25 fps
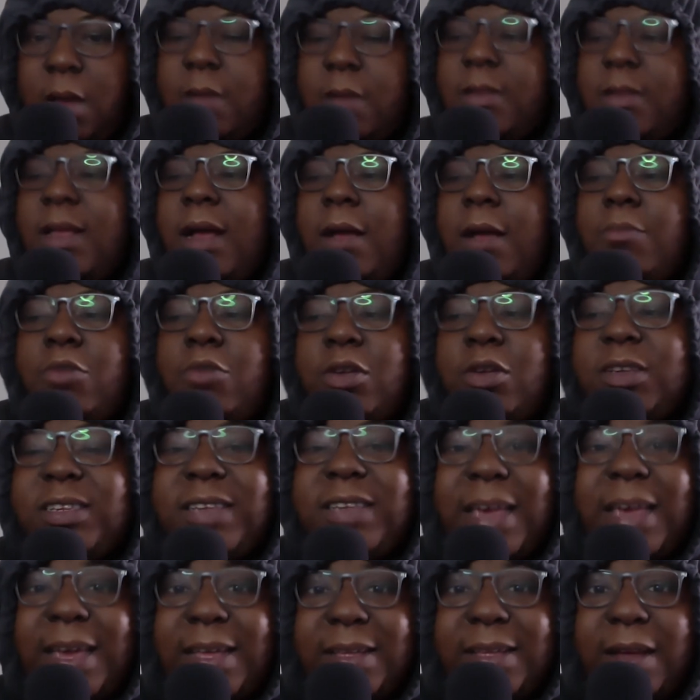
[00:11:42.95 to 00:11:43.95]
Now, I'm not
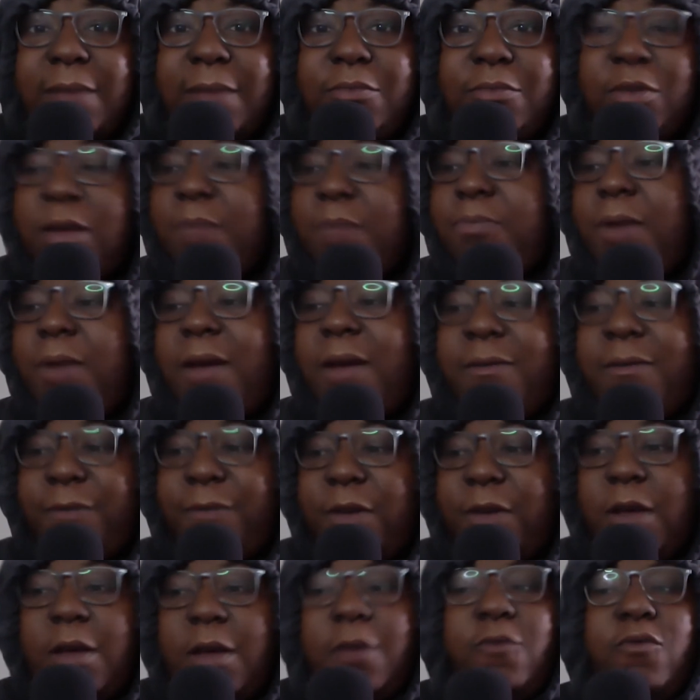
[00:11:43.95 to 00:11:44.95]
saying, bruv,
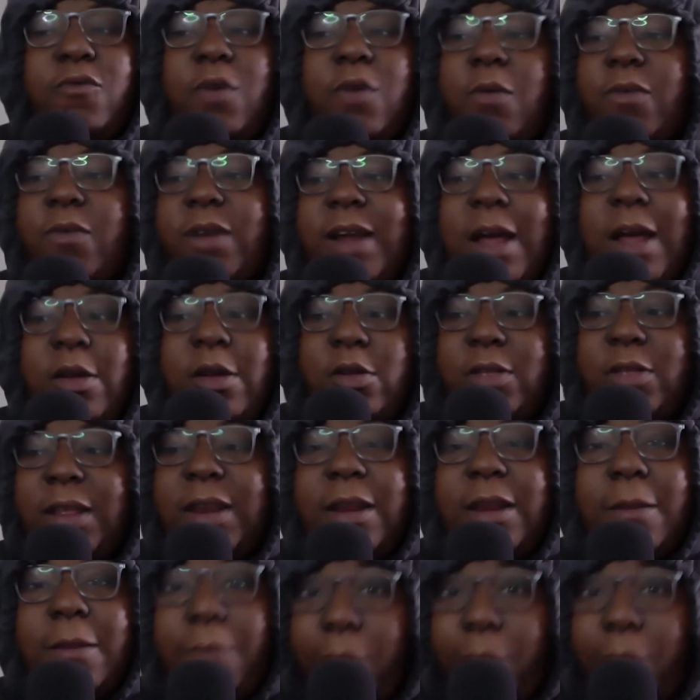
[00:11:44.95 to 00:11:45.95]
what Ronaldo did
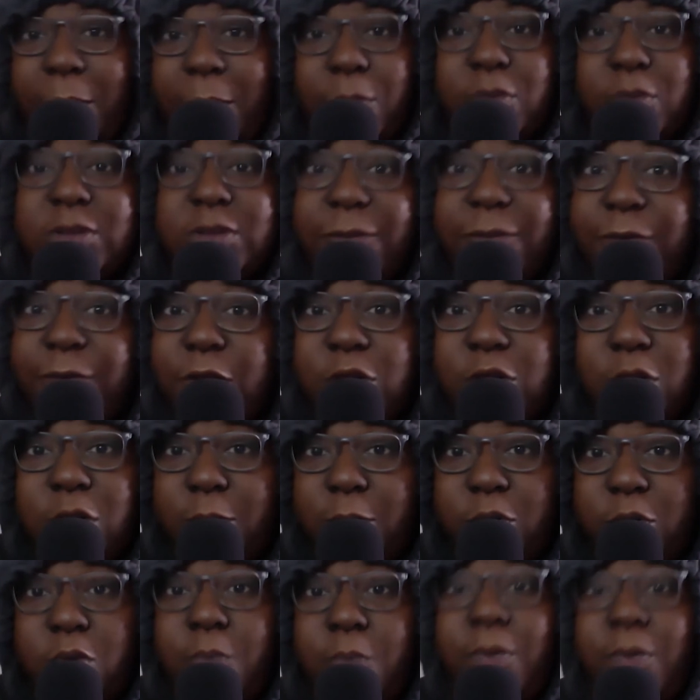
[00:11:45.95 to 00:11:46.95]
in the Prem was
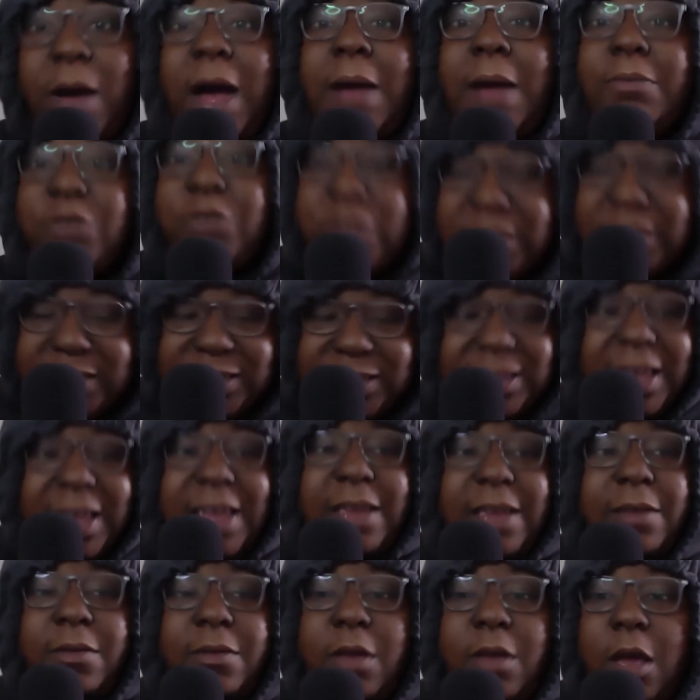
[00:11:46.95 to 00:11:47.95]
phenomenal, but I'm just
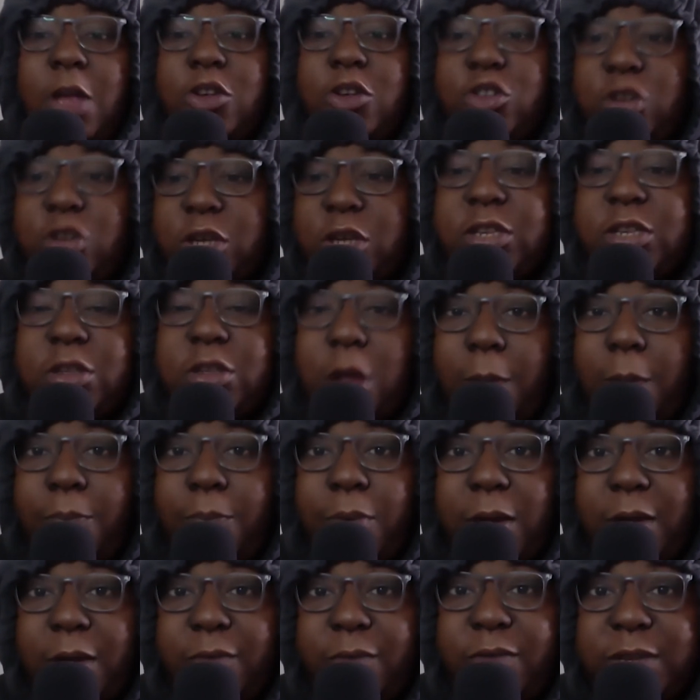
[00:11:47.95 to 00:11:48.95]
saying, just start
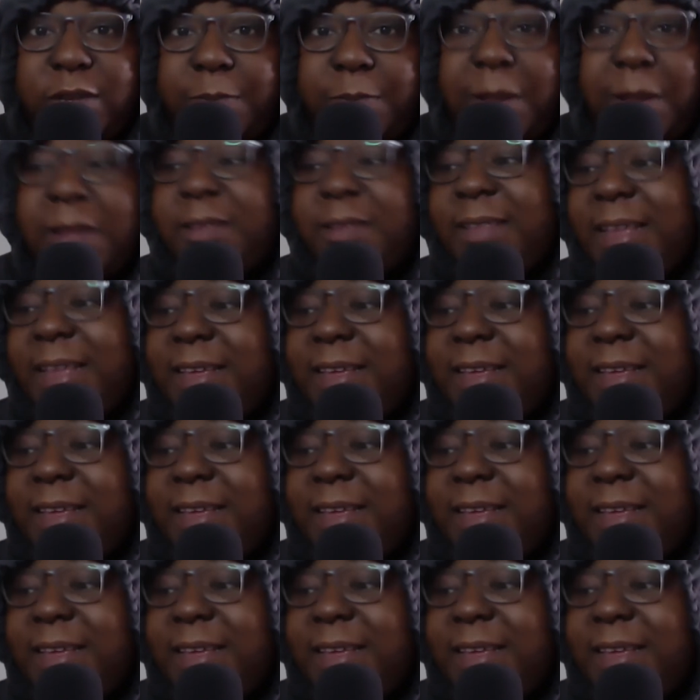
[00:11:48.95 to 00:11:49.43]
putting respect.